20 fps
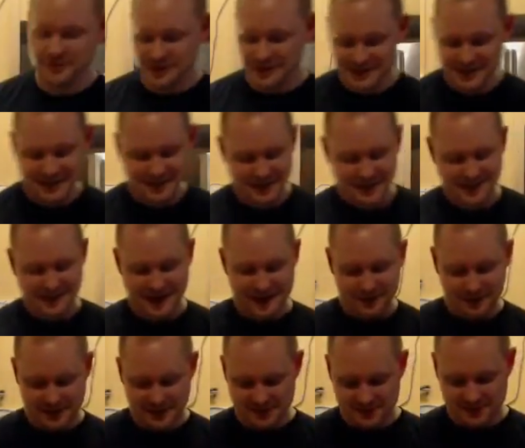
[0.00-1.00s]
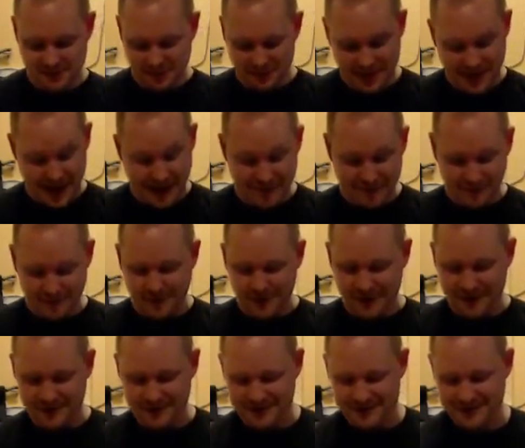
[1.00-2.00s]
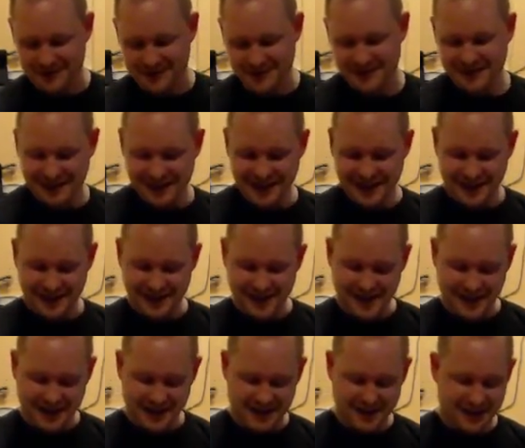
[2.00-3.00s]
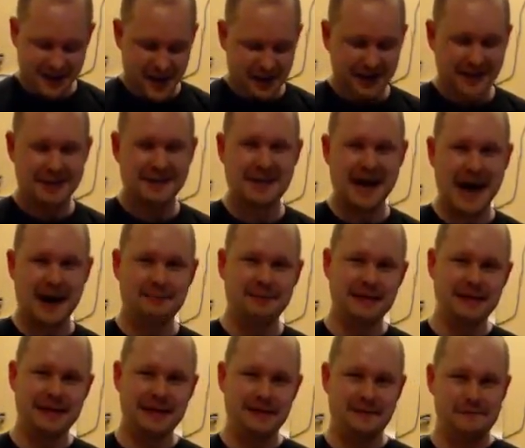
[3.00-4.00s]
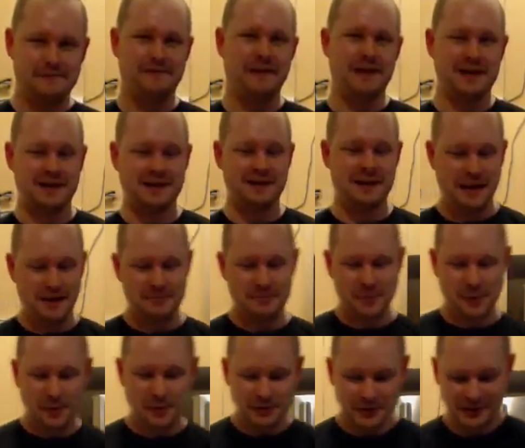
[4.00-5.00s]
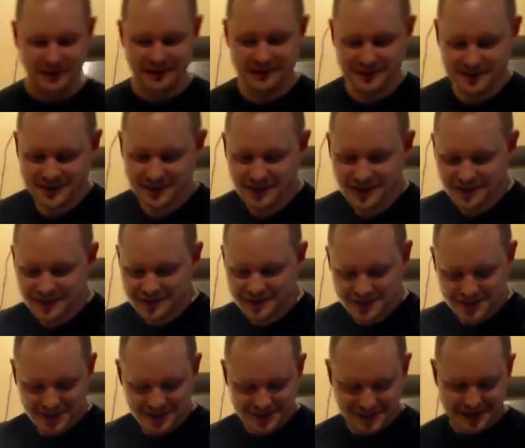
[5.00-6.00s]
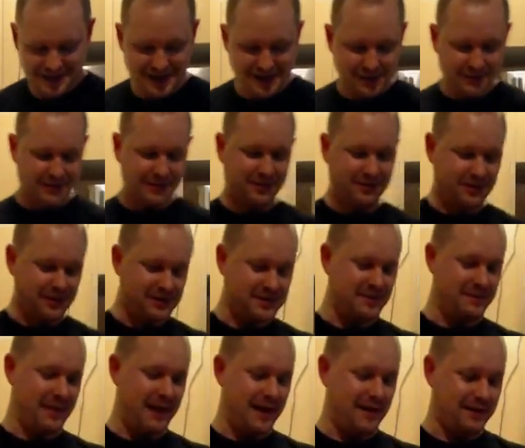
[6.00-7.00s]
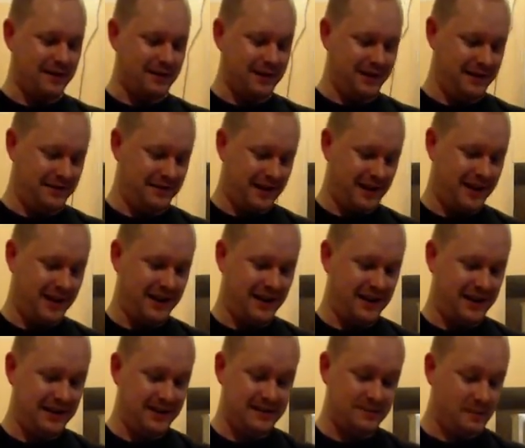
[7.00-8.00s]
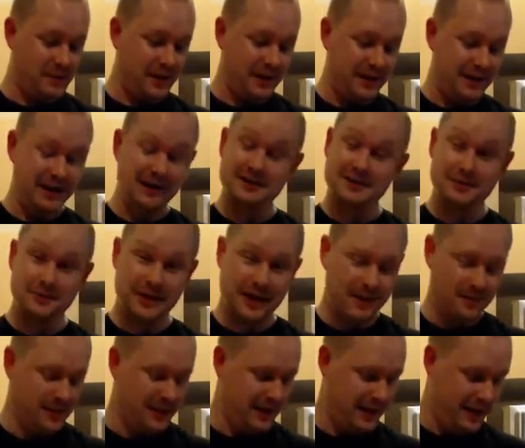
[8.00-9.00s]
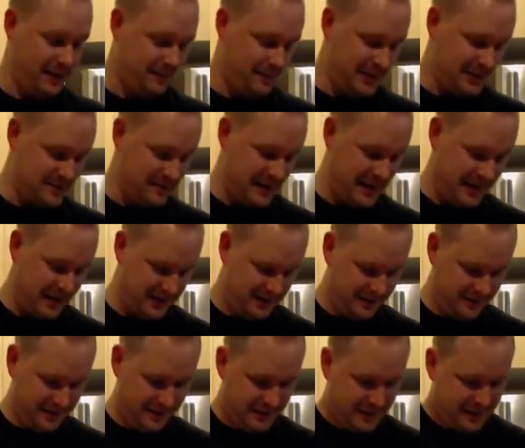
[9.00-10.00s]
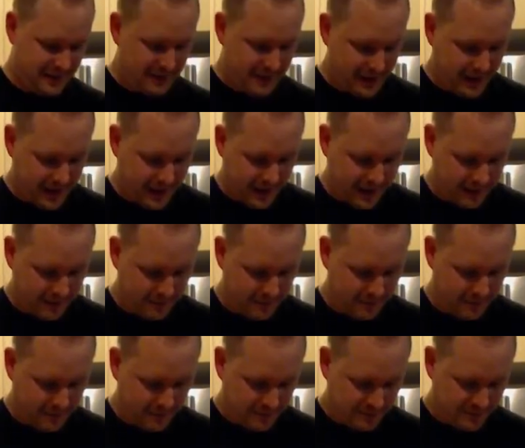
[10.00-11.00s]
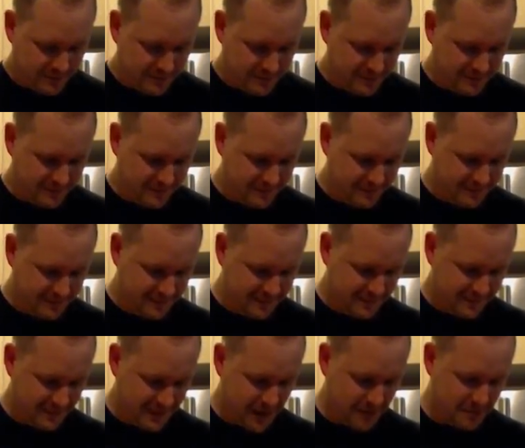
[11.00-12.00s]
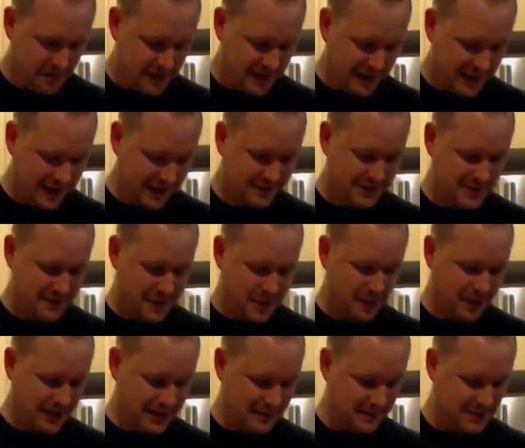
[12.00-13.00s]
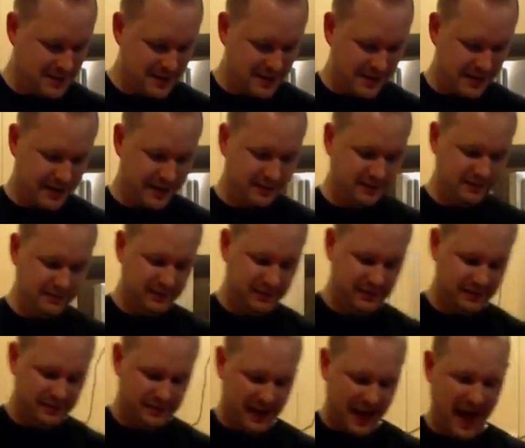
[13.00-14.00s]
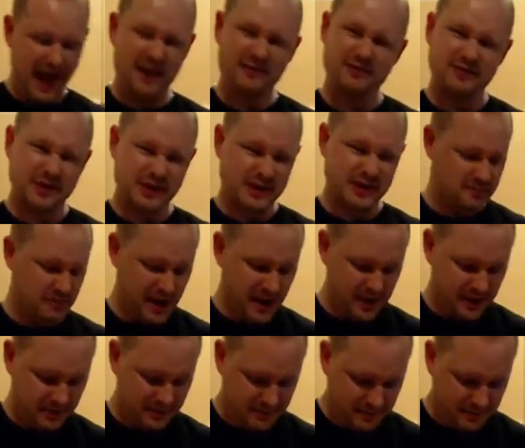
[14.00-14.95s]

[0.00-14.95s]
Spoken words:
didn't hear that, which is probably everyone, Gabby fucking Borland just yelled across the balcony. He is my next door neighbour and best man. I'm thinking of demoting him to average man.